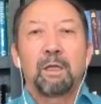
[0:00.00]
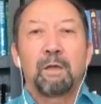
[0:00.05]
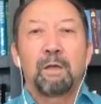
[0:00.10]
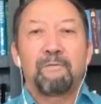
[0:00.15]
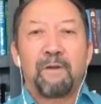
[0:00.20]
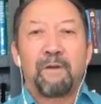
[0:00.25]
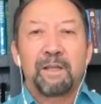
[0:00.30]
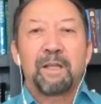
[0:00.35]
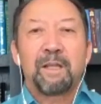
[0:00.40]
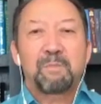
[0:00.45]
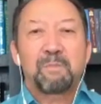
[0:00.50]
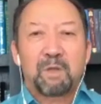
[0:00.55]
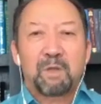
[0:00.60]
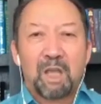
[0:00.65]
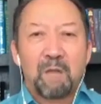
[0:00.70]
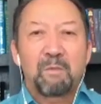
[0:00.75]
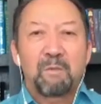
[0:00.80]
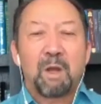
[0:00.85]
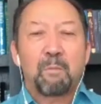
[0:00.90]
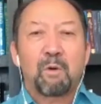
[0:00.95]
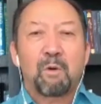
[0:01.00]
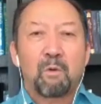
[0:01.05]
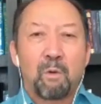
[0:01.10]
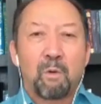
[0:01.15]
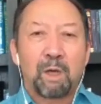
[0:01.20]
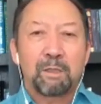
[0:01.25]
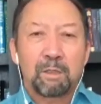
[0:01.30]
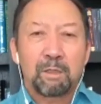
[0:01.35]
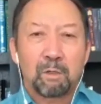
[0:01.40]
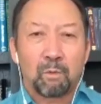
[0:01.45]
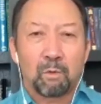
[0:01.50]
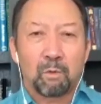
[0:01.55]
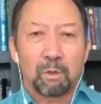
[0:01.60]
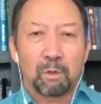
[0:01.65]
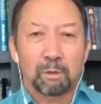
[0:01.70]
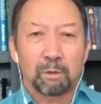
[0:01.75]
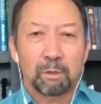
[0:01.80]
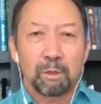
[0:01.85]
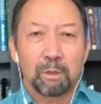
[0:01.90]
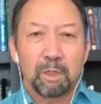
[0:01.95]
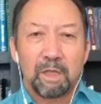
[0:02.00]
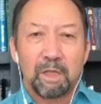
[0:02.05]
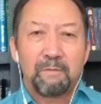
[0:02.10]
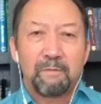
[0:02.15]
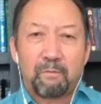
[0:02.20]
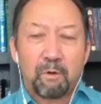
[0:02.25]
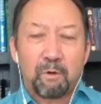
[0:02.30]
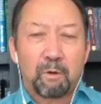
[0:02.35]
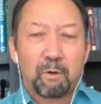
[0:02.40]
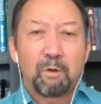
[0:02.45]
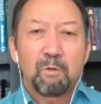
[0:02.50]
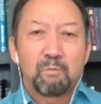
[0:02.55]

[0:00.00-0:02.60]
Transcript: finance became number one in the world, even for